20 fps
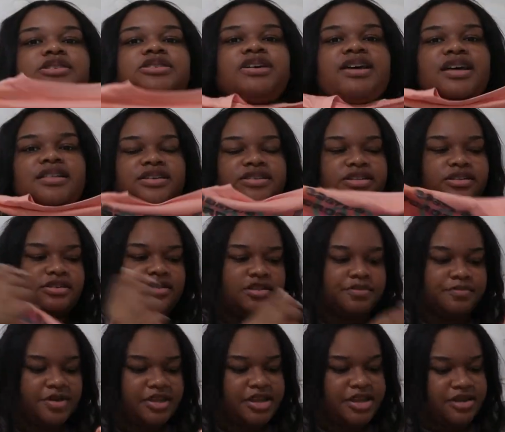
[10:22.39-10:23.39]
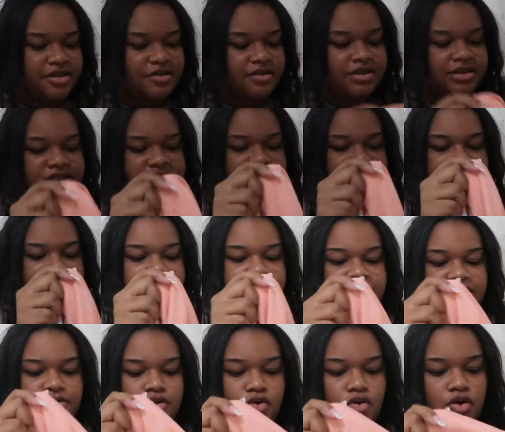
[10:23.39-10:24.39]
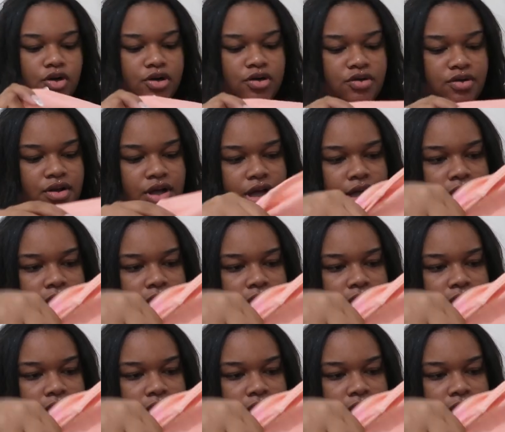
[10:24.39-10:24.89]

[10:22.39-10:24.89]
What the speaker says: So, yeah, this is super cute. And it's just in this coral